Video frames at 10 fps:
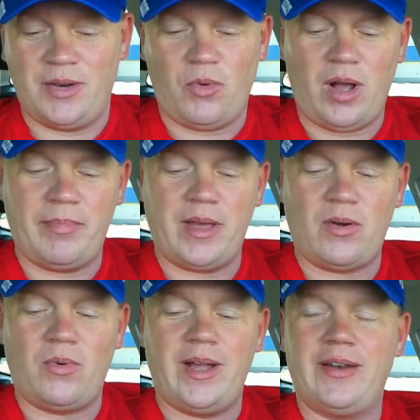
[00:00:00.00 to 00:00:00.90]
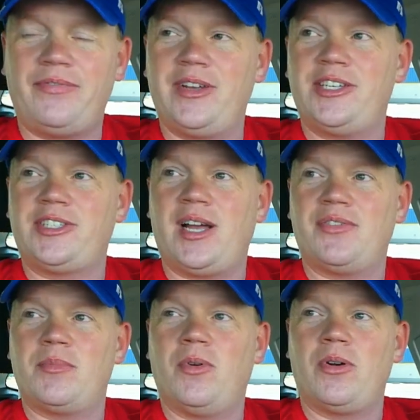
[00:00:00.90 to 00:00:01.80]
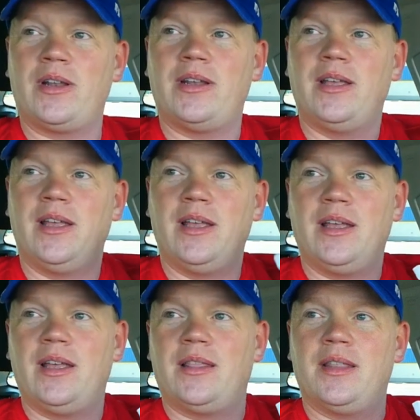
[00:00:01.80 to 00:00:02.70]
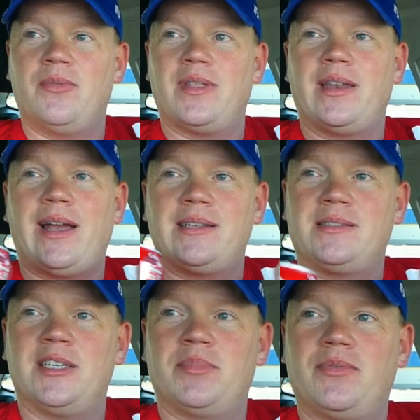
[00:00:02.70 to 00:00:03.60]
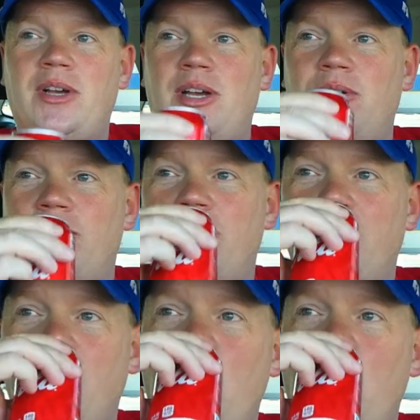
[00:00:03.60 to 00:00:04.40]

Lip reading: And what better way to finish off the morning than with a nice sip of Coke.